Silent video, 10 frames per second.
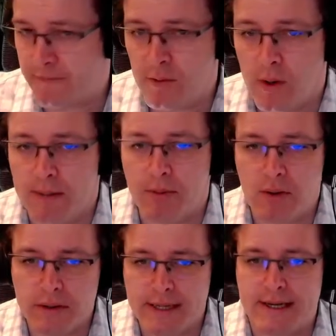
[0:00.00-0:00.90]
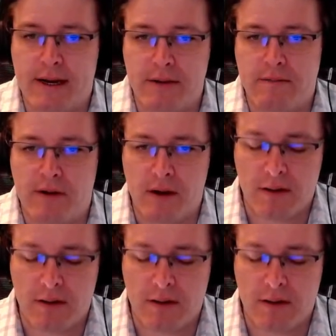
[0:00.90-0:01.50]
want to pull that down and follow